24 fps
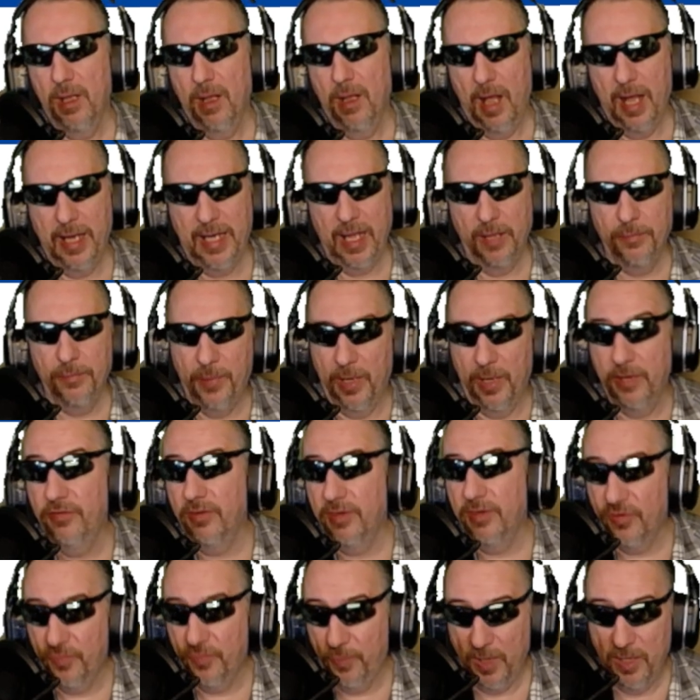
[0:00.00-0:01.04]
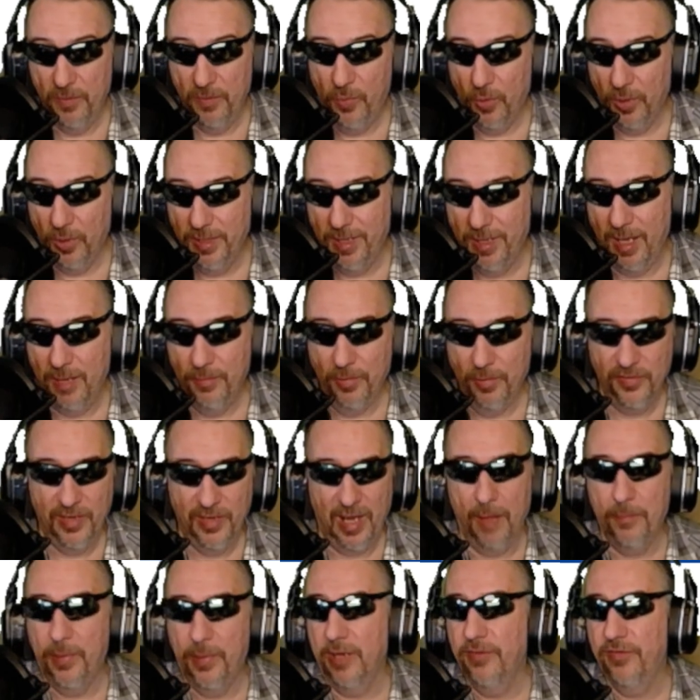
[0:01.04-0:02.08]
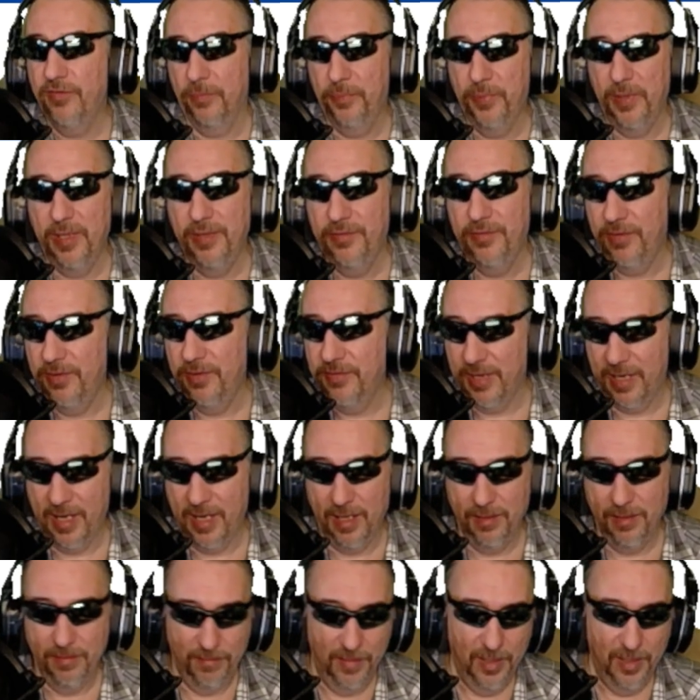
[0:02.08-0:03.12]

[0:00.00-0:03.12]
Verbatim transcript: i got a bunch of display port cables i got a bunch of pcs i got